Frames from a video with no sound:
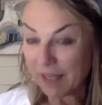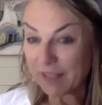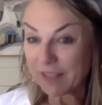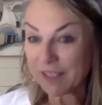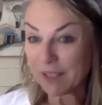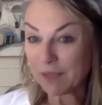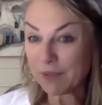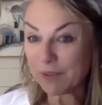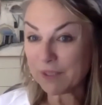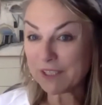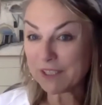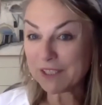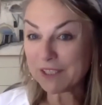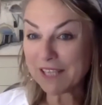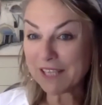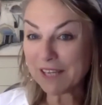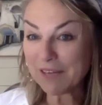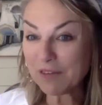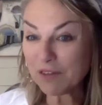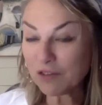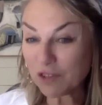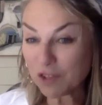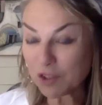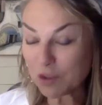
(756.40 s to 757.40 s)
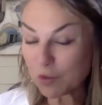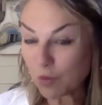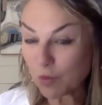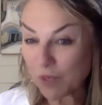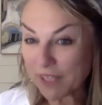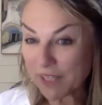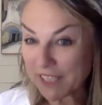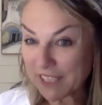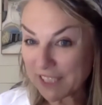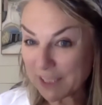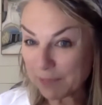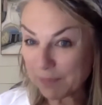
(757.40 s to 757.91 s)
There is never just
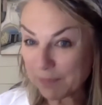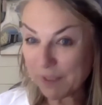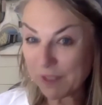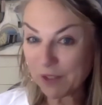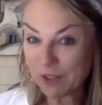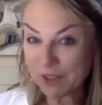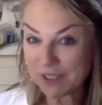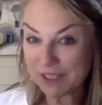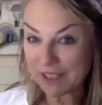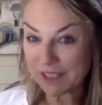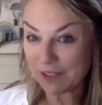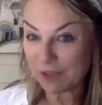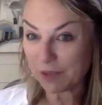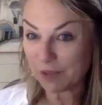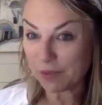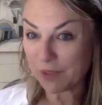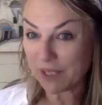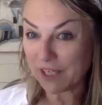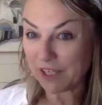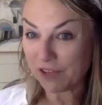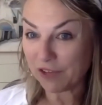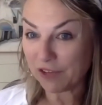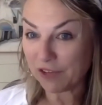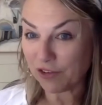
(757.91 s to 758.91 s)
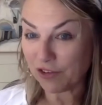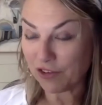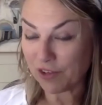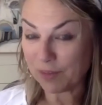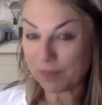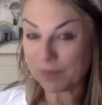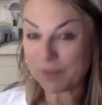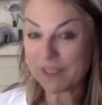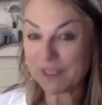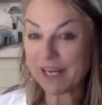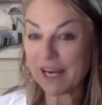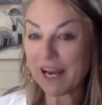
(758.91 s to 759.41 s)
one experience in a relationship.
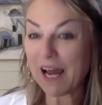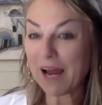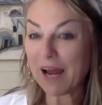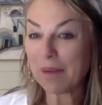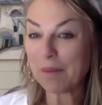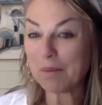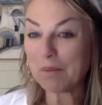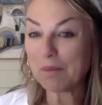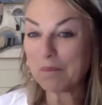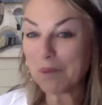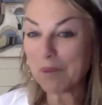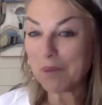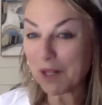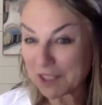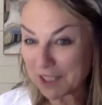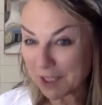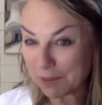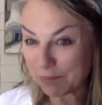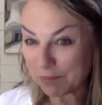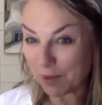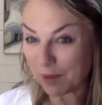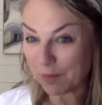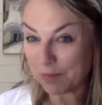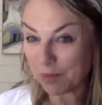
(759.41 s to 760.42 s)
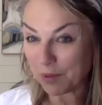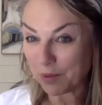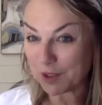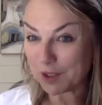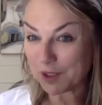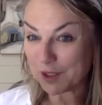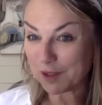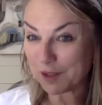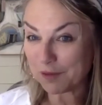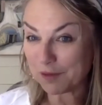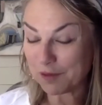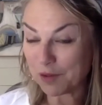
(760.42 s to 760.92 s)
There are multiple
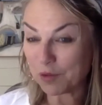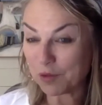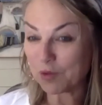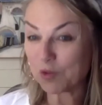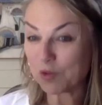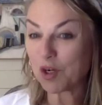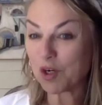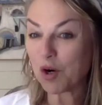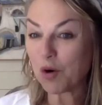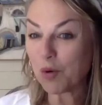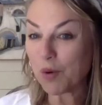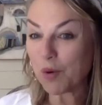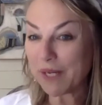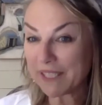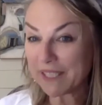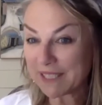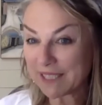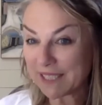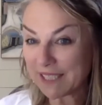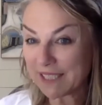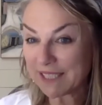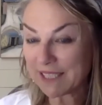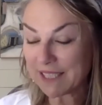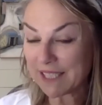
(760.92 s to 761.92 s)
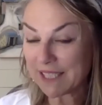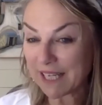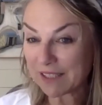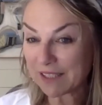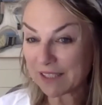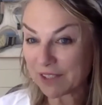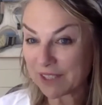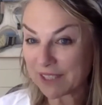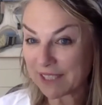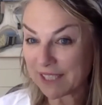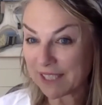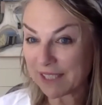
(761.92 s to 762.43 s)
points of view coexisting at
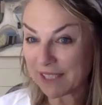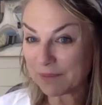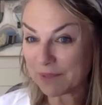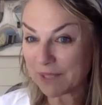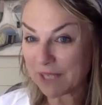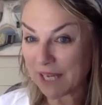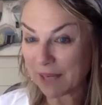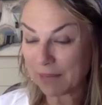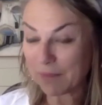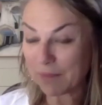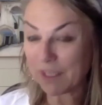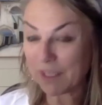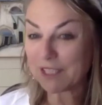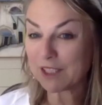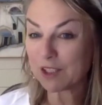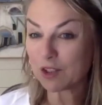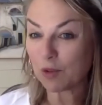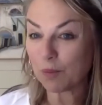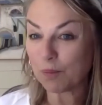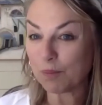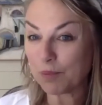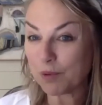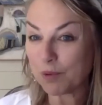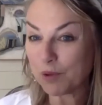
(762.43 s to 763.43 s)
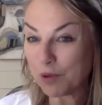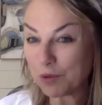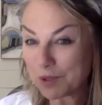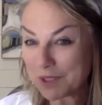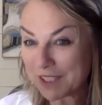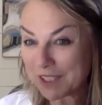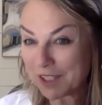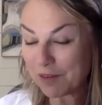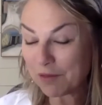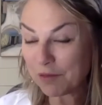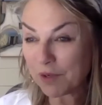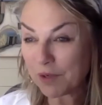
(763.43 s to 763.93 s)
the same time. It's the
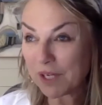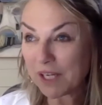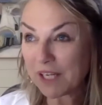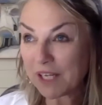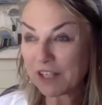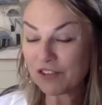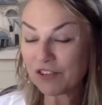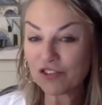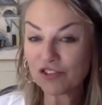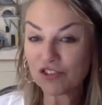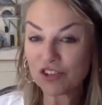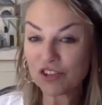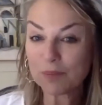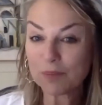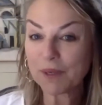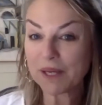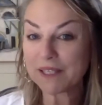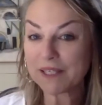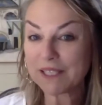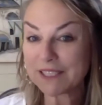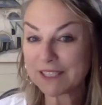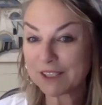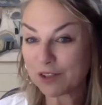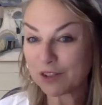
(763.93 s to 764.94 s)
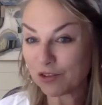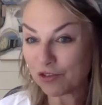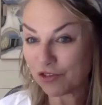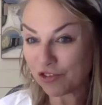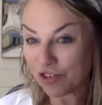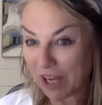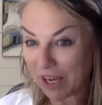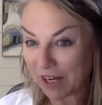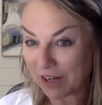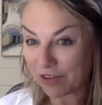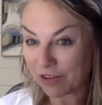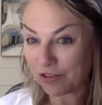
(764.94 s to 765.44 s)
beauty of relationship and it's the
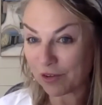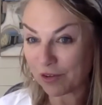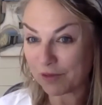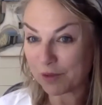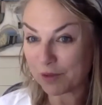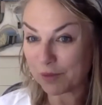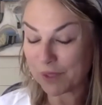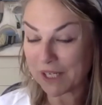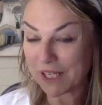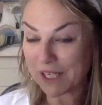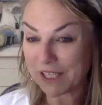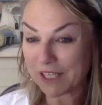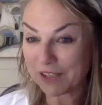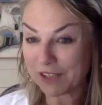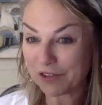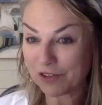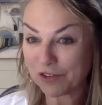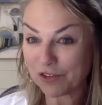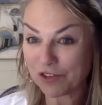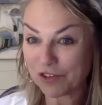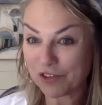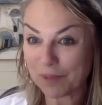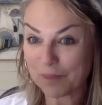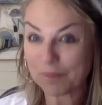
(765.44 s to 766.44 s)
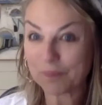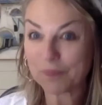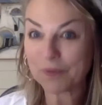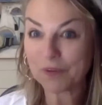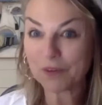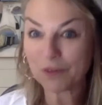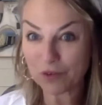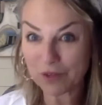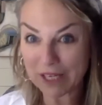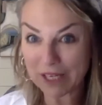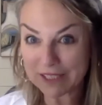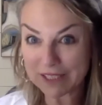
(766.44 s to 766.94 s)
challenge of a relationship.
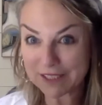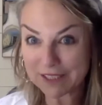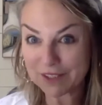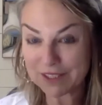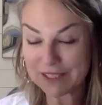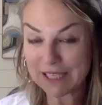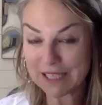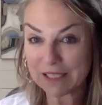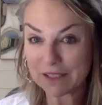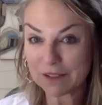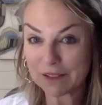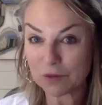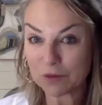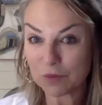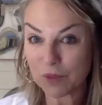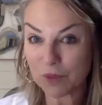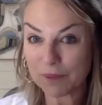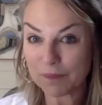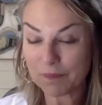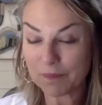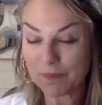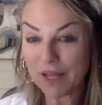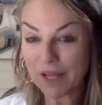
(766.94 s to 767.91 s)
So that's the second one.